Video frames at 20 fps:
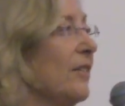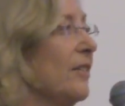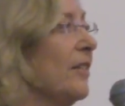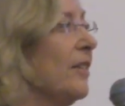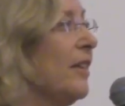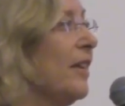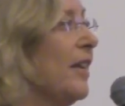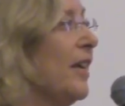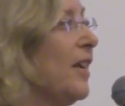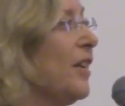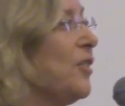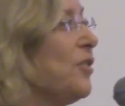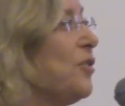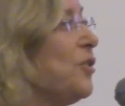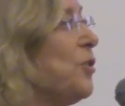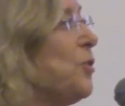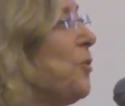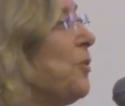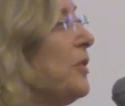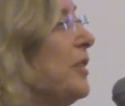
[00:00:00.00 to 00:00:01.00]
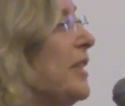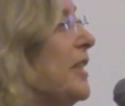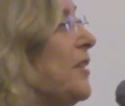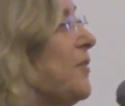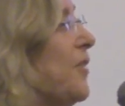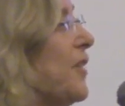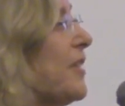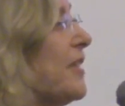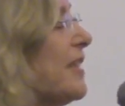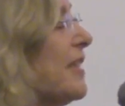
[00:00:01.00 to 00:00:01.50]
Yes. You
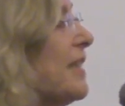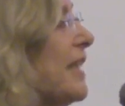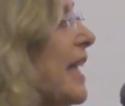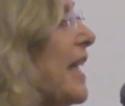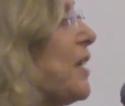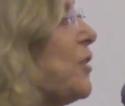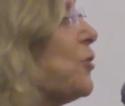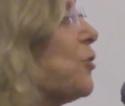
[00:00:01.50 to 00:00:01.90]
leave a snail